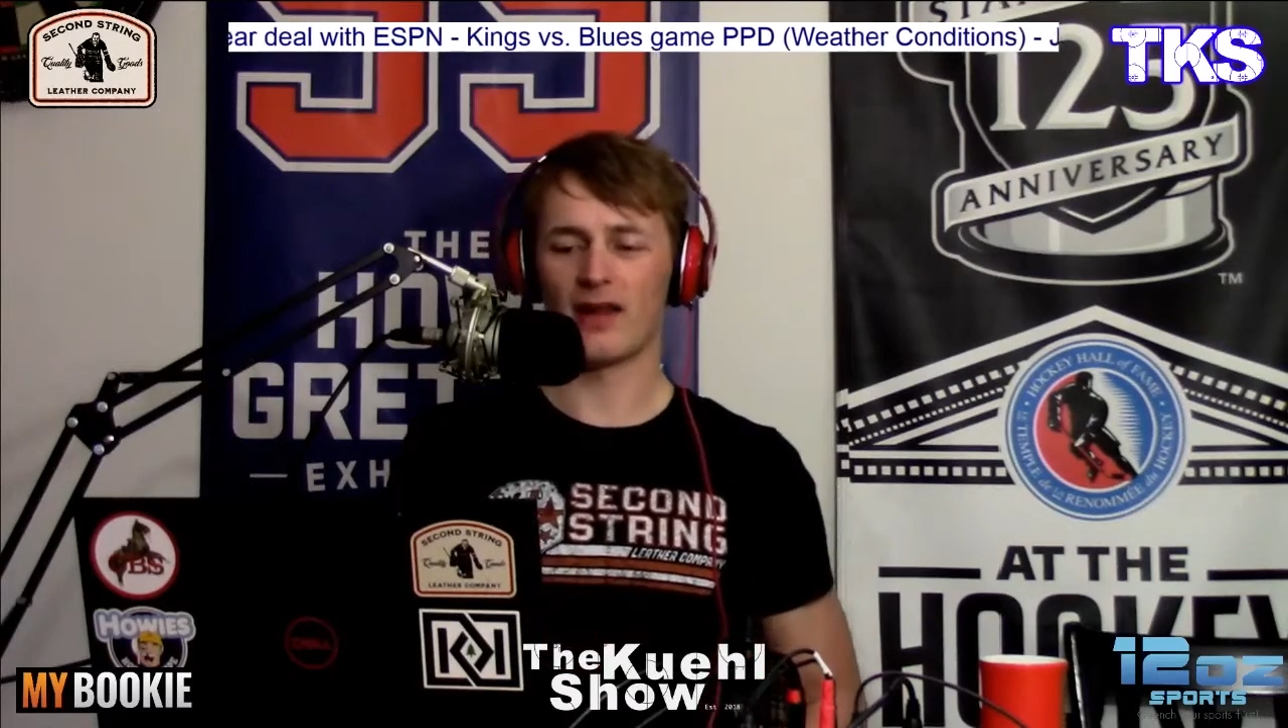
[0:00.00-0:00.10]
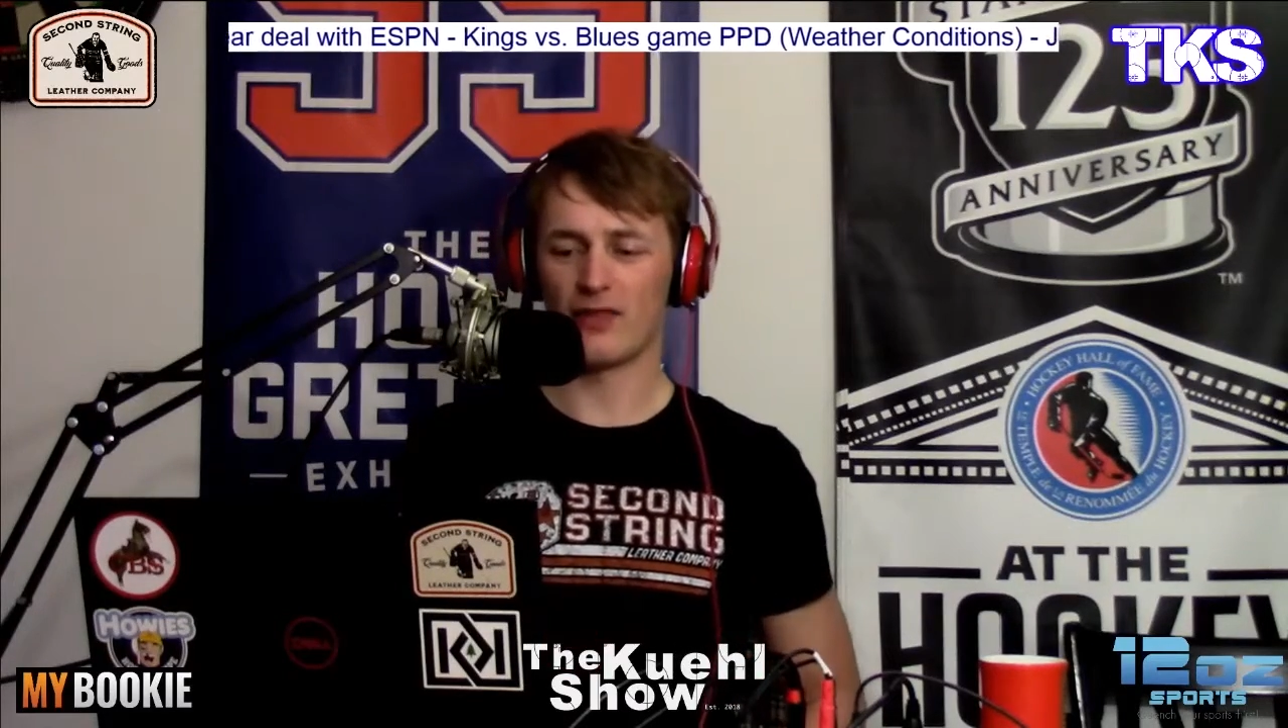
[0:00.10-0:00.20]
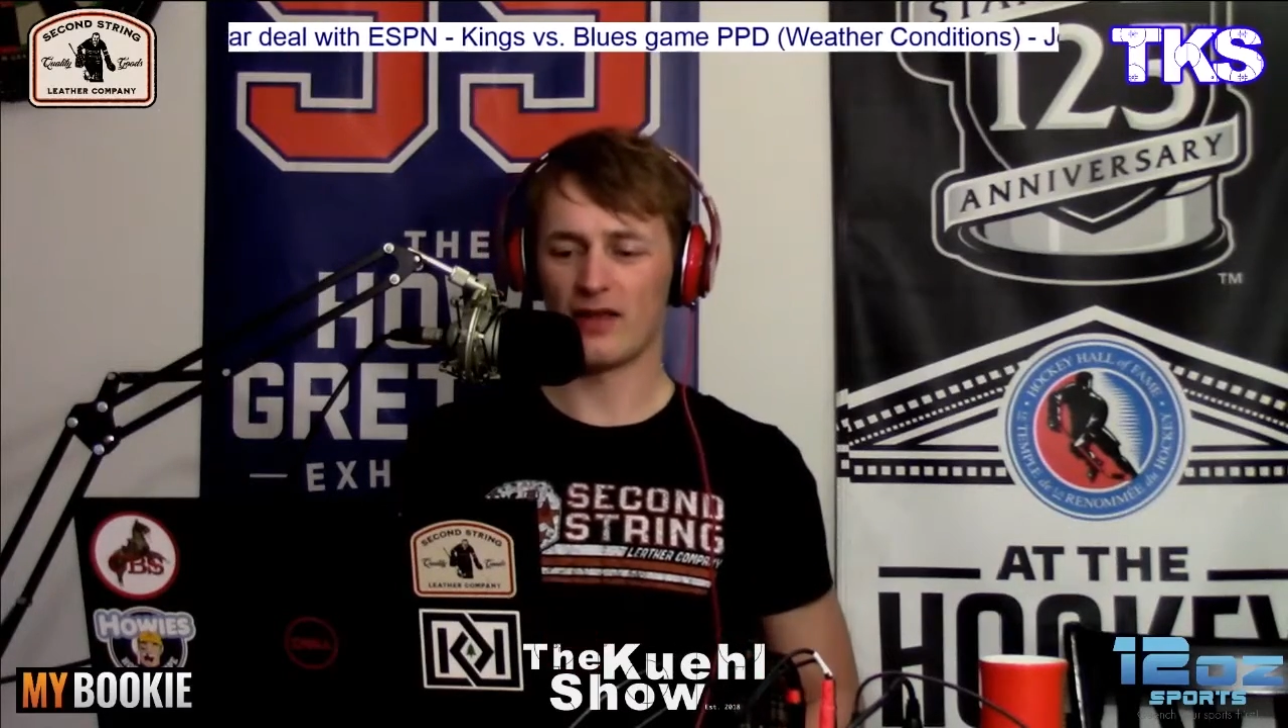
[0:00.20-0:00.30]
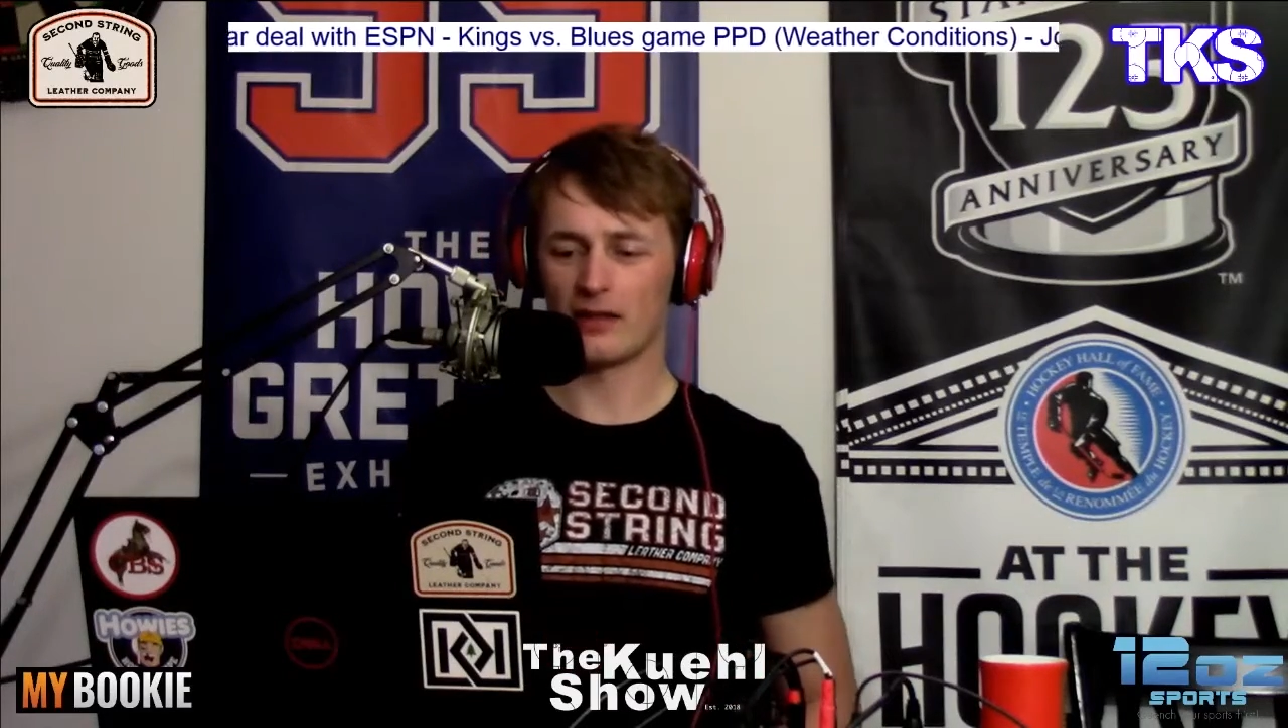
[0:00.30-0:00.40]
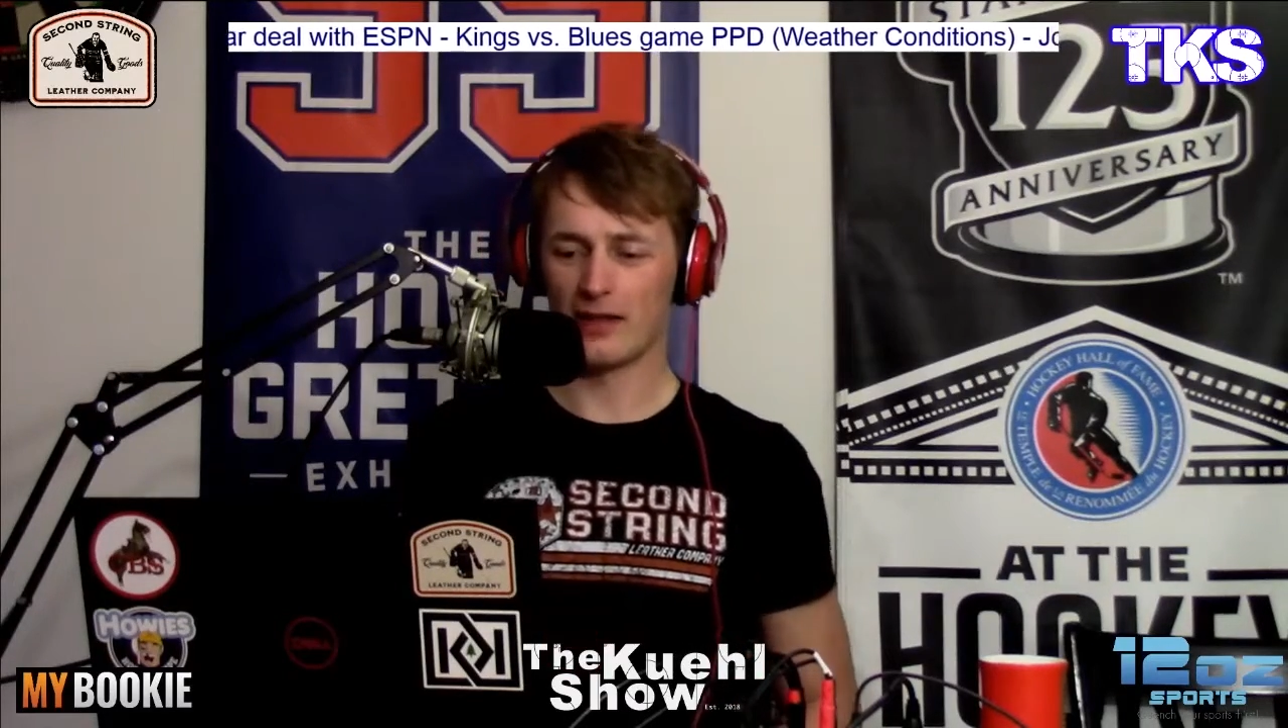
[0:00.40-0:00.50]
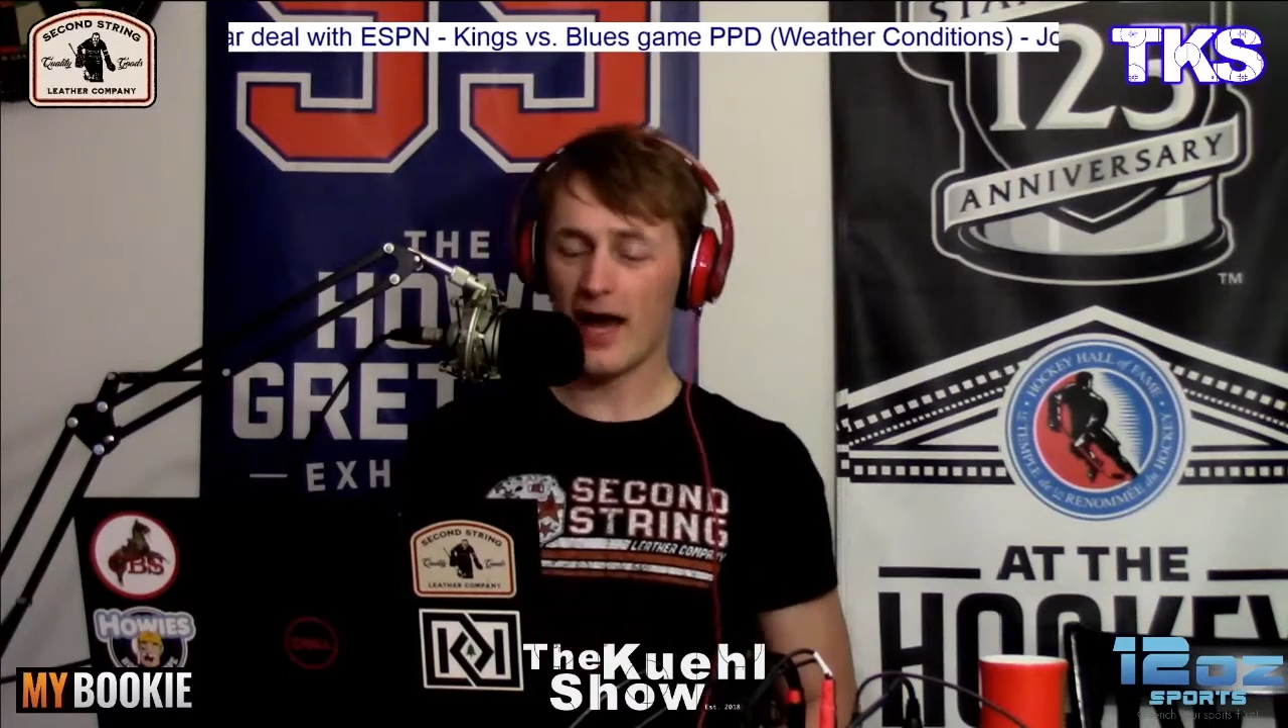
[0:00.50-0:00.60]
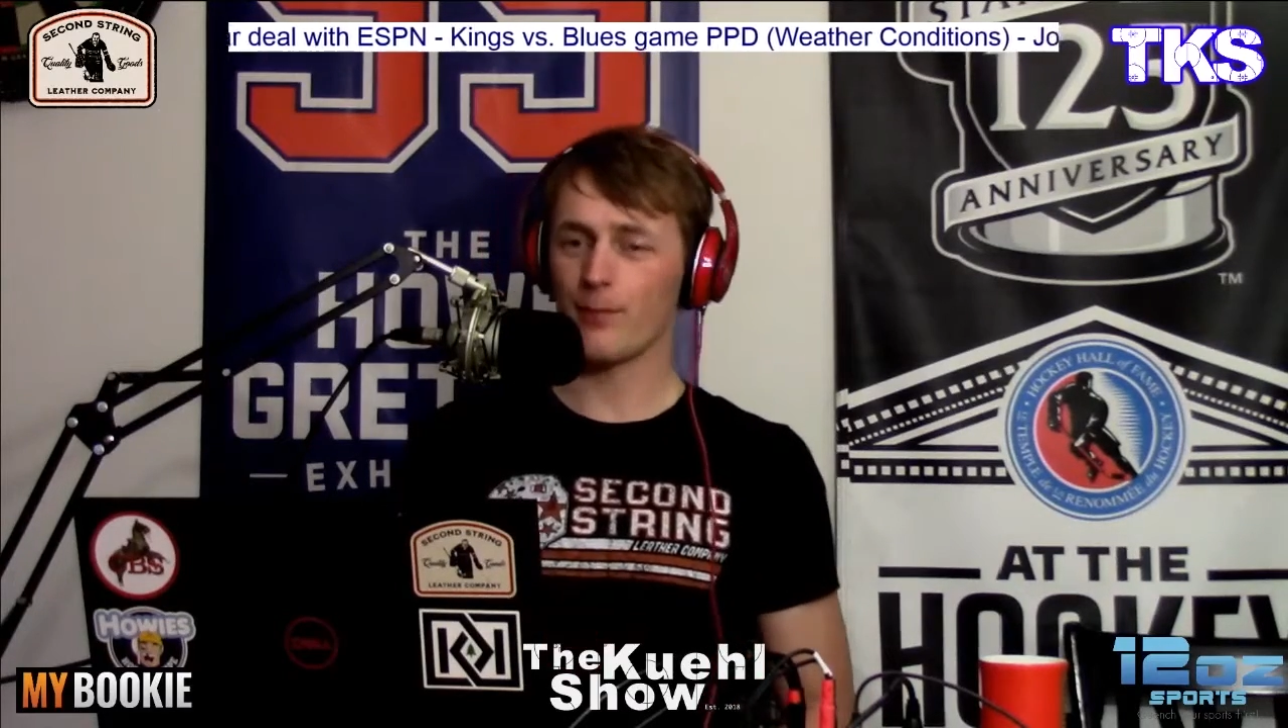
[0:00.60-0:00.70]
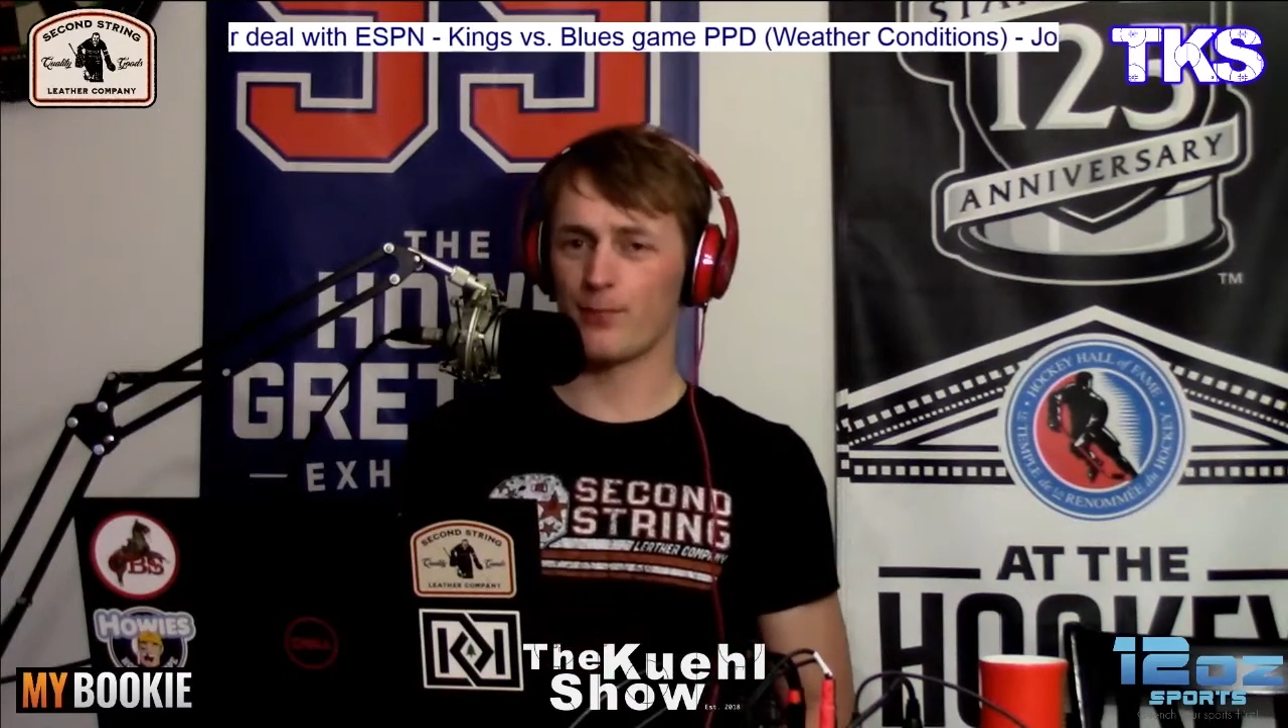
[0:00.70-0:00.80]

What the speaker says: that I think a lot